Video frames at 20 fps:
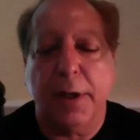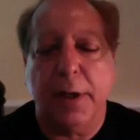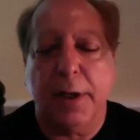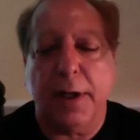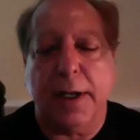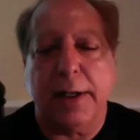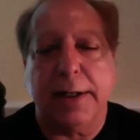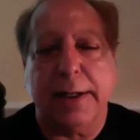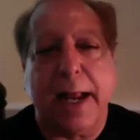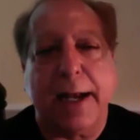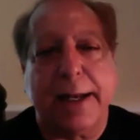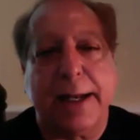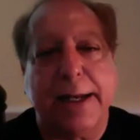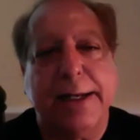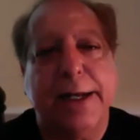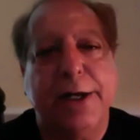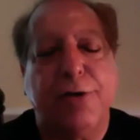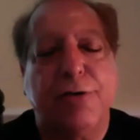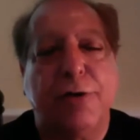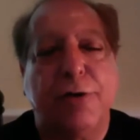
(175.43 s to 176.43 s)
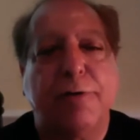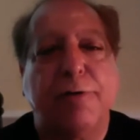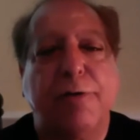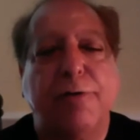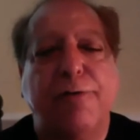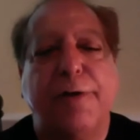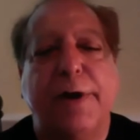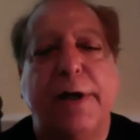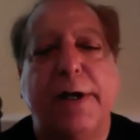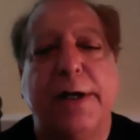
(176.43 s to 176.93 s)
And that can lead to liver
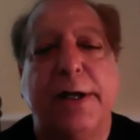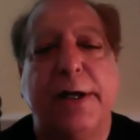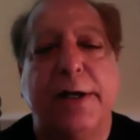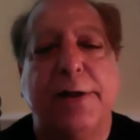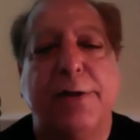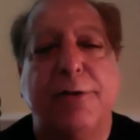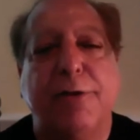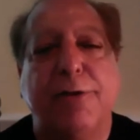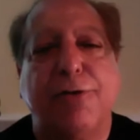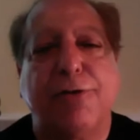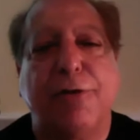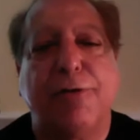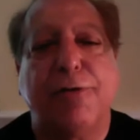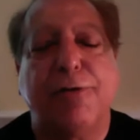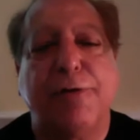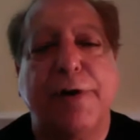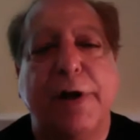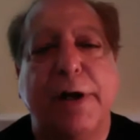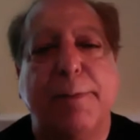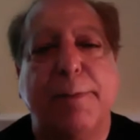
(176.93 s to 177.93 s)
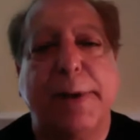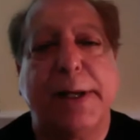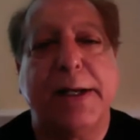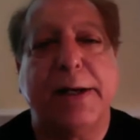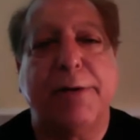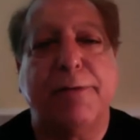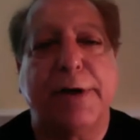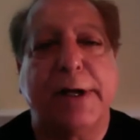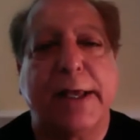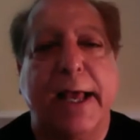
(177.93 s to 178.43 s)
failure, the risk of developing
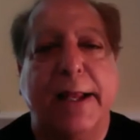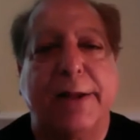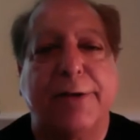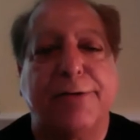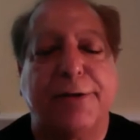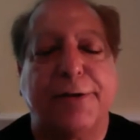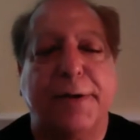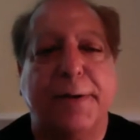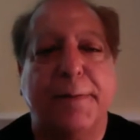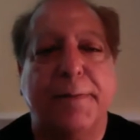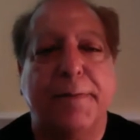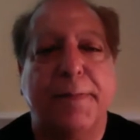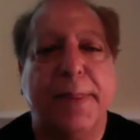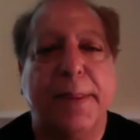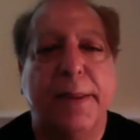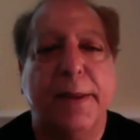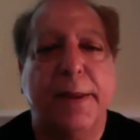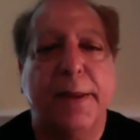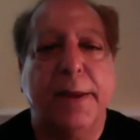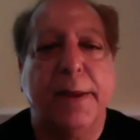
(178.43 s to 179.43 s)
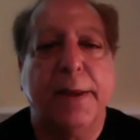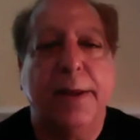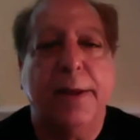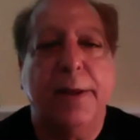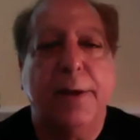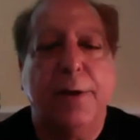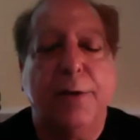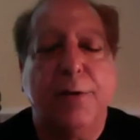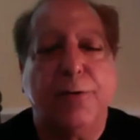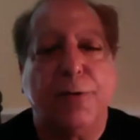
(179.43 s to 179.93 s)
liver cancer.
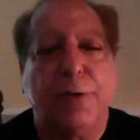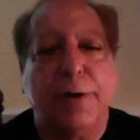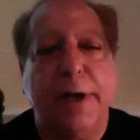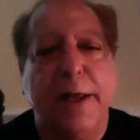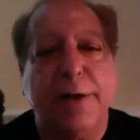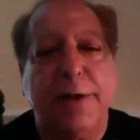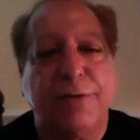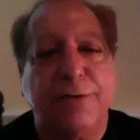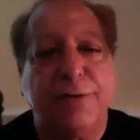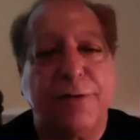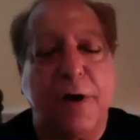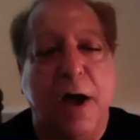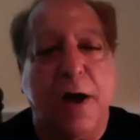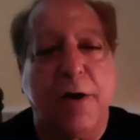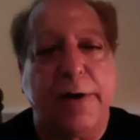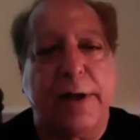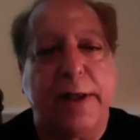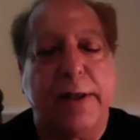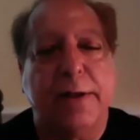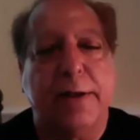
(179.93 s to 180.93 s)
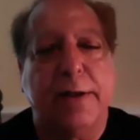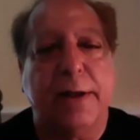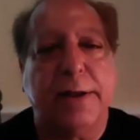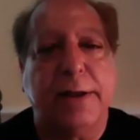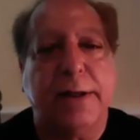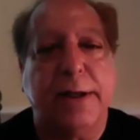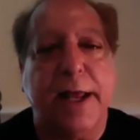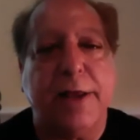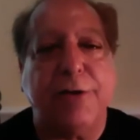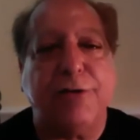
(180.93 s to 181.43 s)
So less scarring.
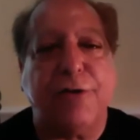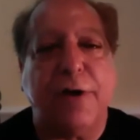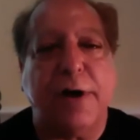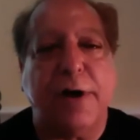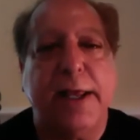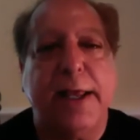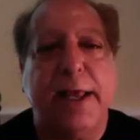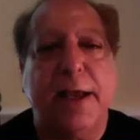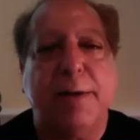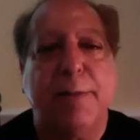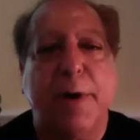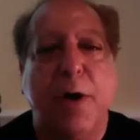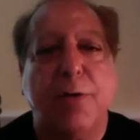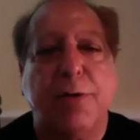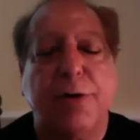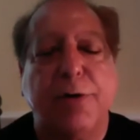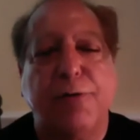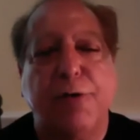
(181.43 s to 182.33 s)
And the next study came out, if